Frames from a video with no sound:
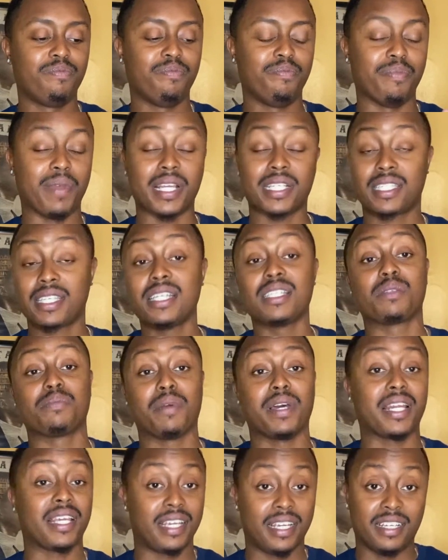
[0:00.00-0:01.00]
makes his
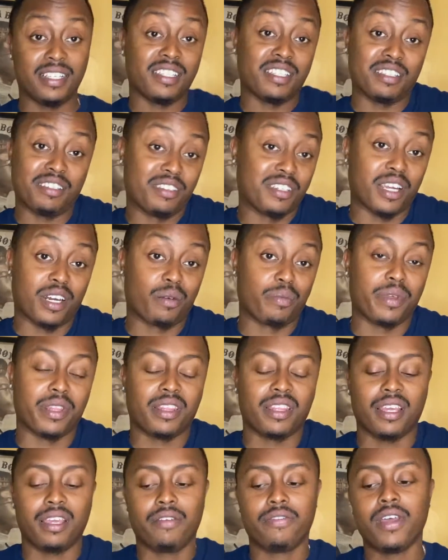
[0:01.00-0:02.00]
money. He's a gentleman
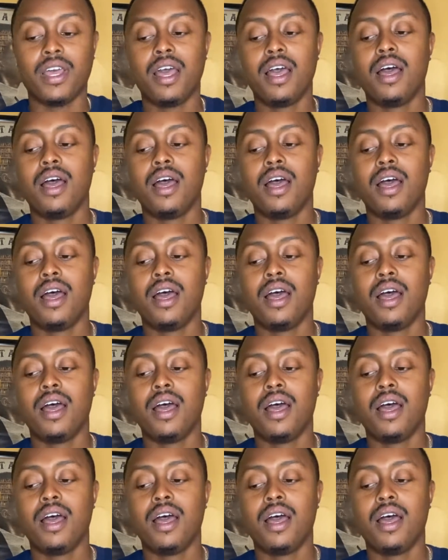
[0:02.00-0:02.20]
thief.